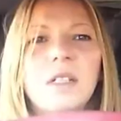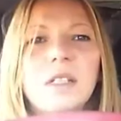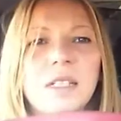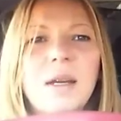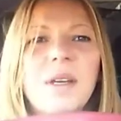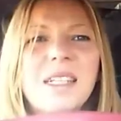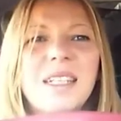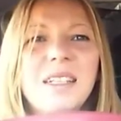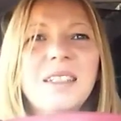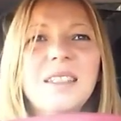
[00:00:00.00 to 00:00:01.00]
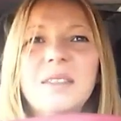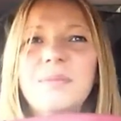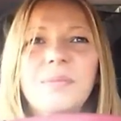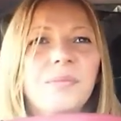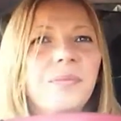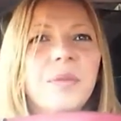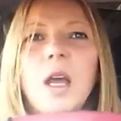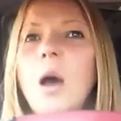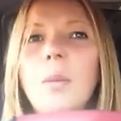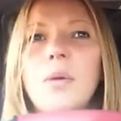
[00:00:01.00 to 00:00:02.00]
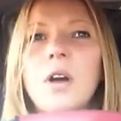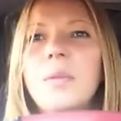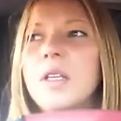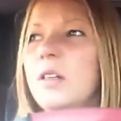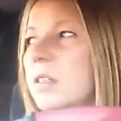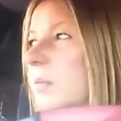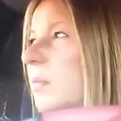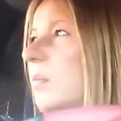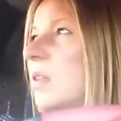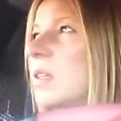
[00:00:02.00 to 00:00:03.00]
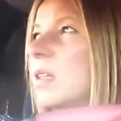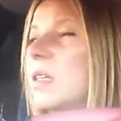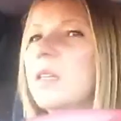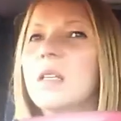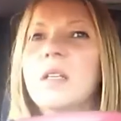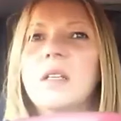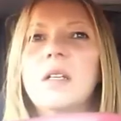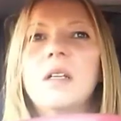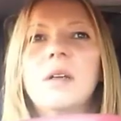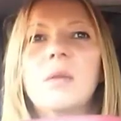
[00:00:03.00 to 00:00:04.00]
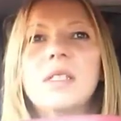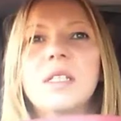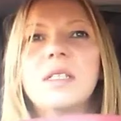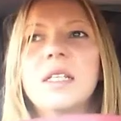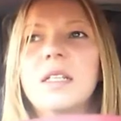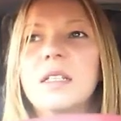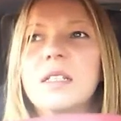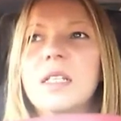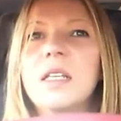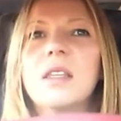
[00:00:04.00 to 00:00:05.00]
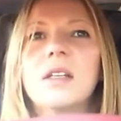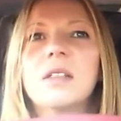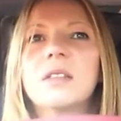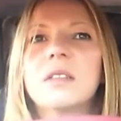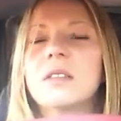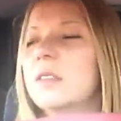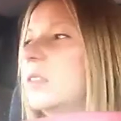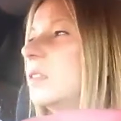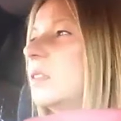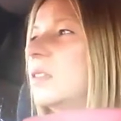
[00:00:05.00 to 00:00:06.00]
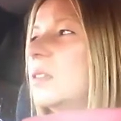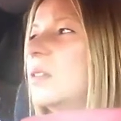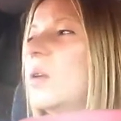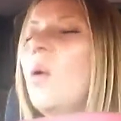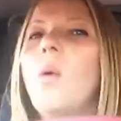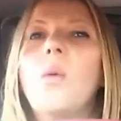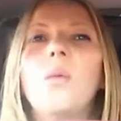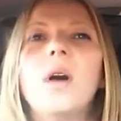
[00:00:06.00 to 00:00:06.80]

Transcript: Does that make sense? Probably not. Once you see it, you see it though.